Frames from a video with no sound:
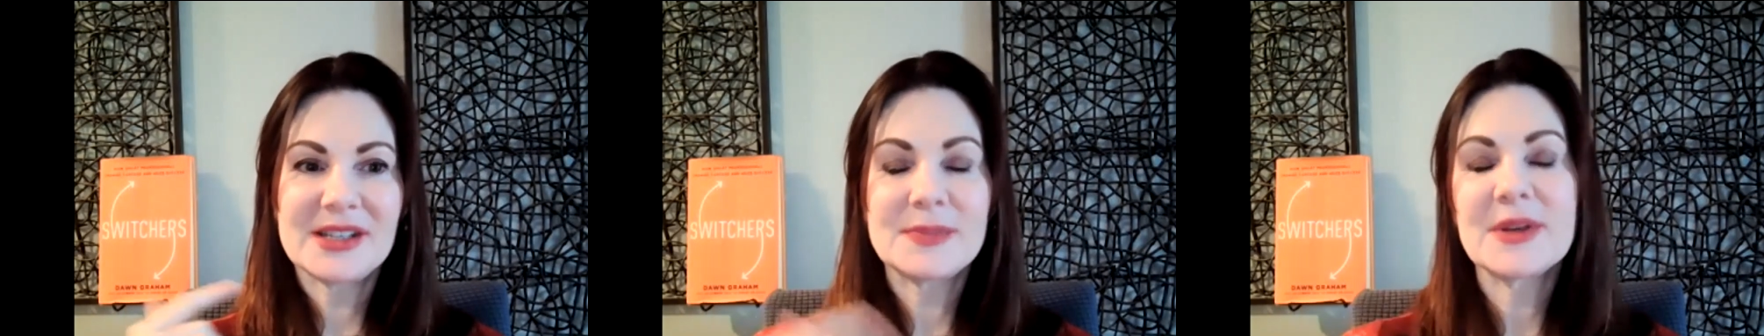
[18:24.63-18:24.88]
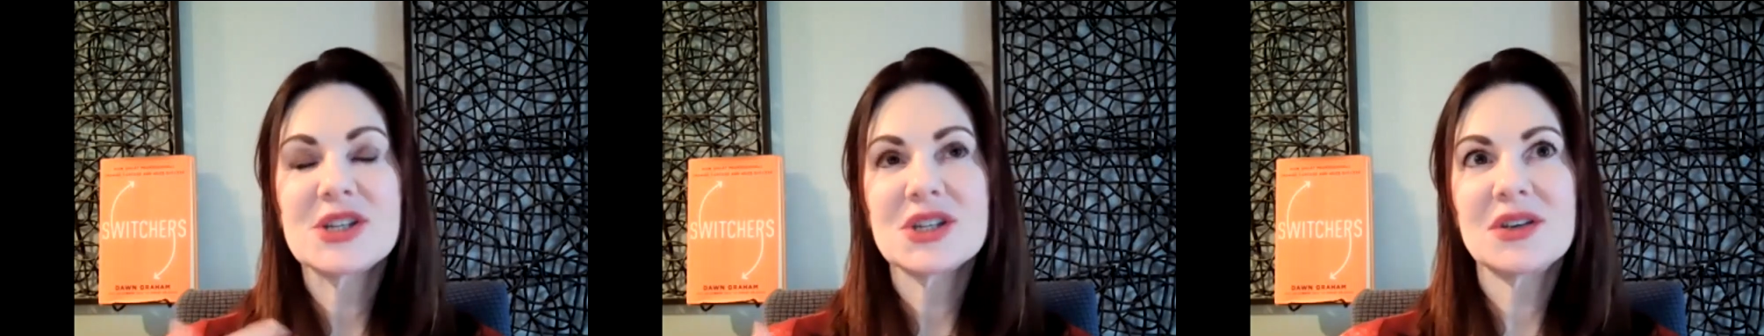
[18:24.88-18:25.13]

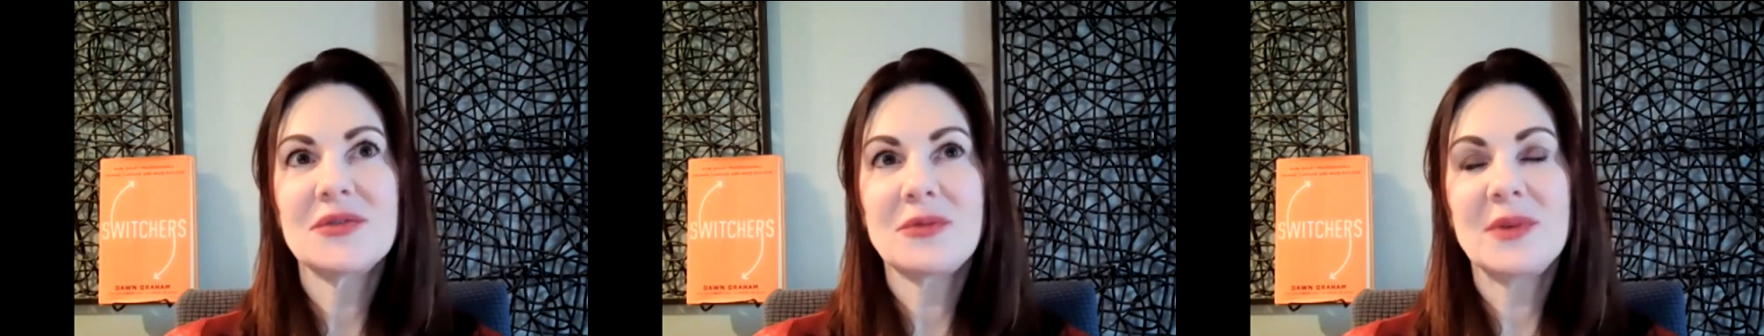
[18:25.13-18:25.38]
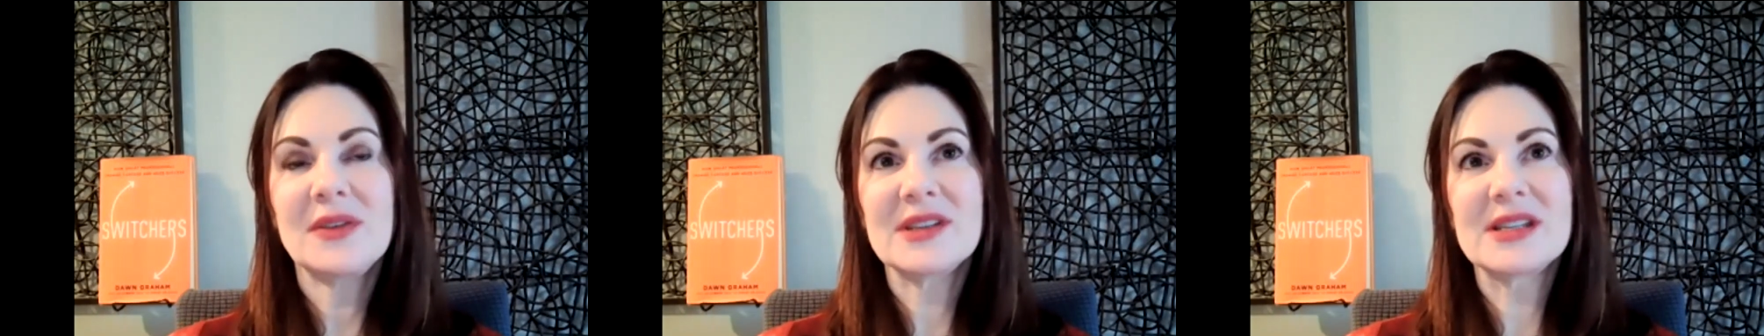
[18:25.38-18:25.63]
especially
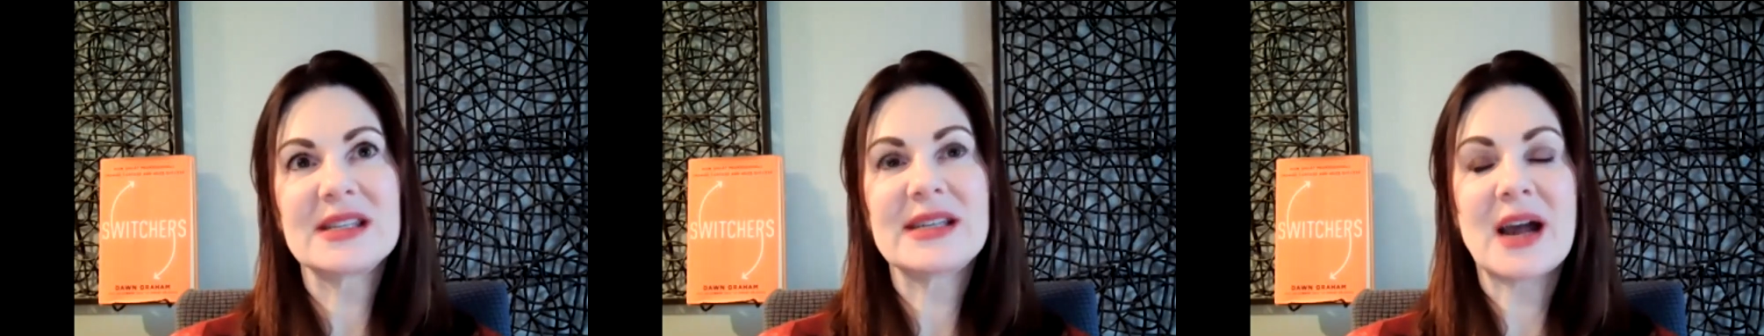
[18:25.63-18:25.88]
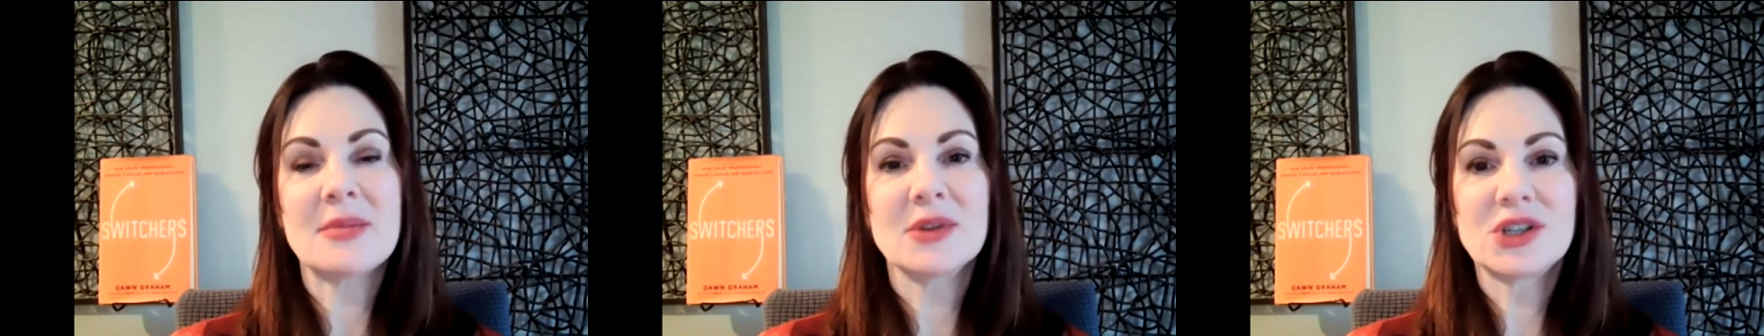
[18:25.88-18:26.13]
if we've
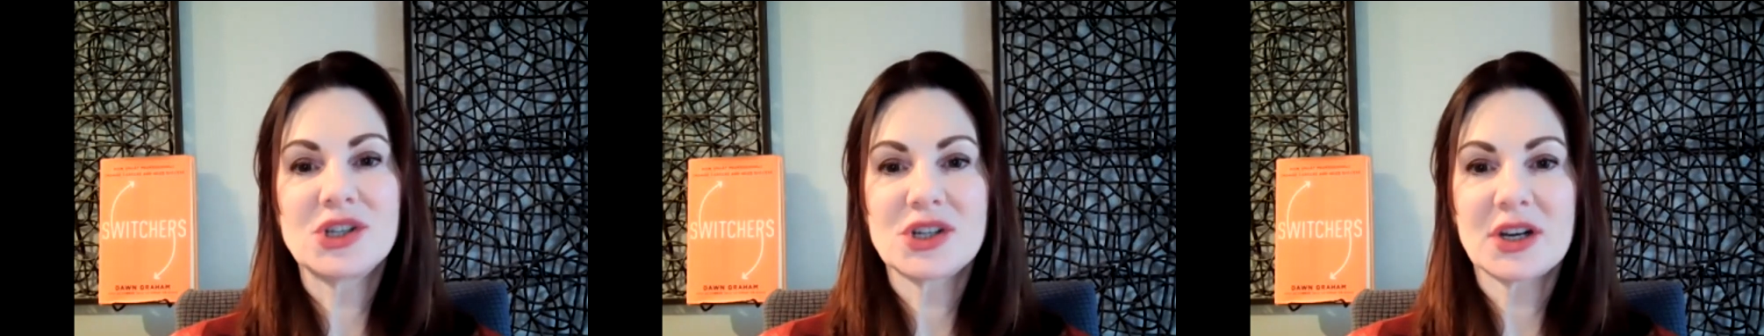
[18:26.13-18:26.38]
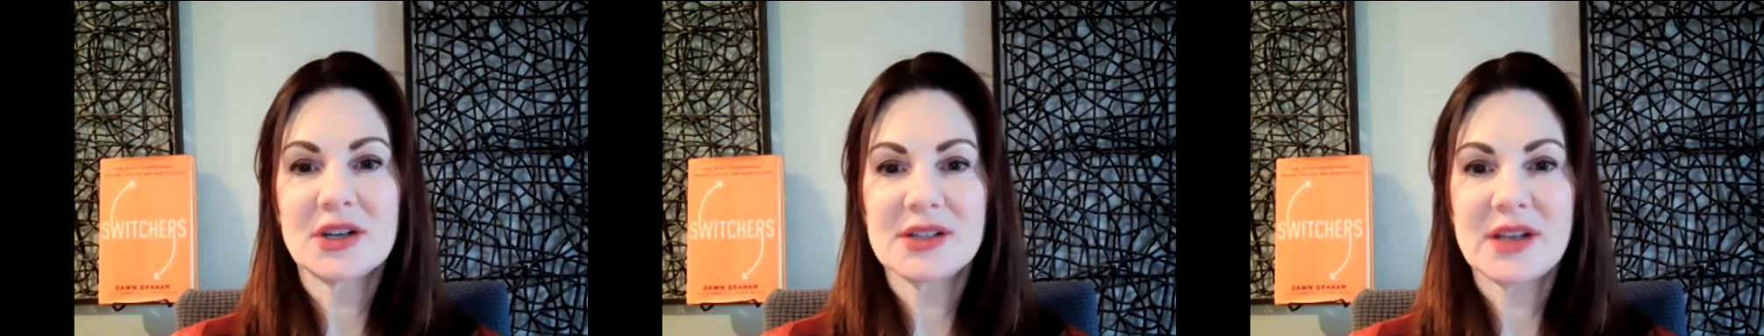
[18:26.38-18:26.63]
established
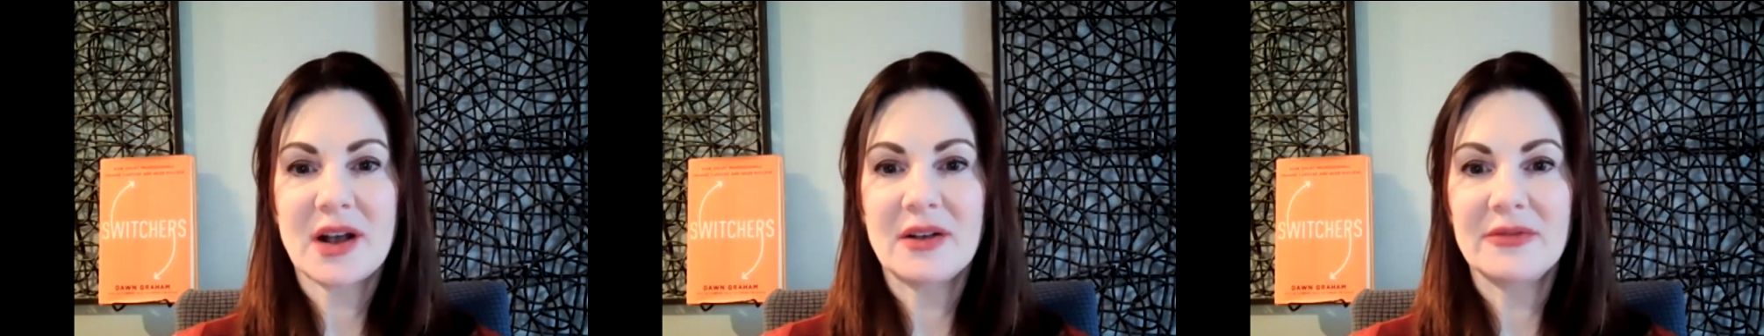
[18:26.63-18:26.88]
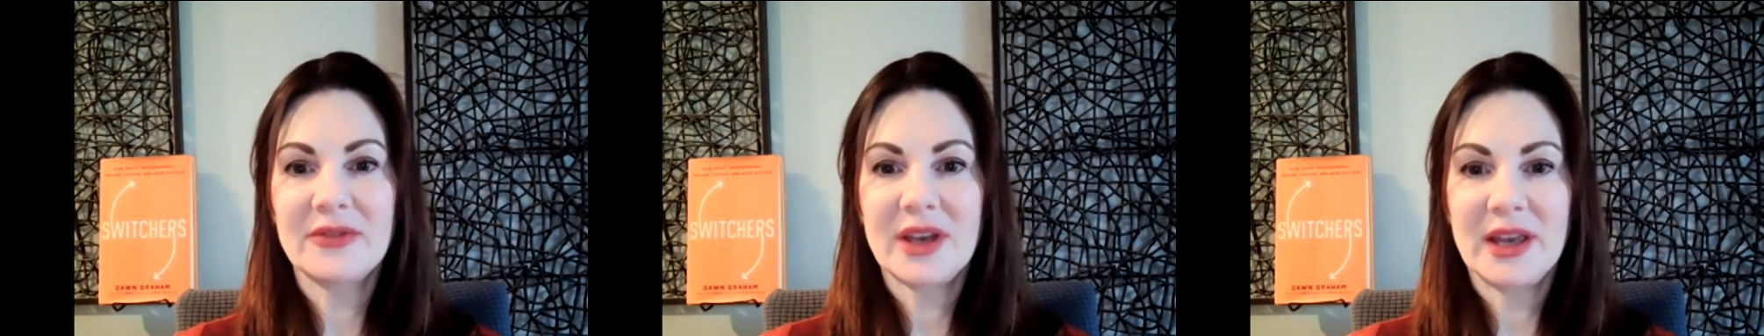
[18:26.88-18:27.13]
ourselves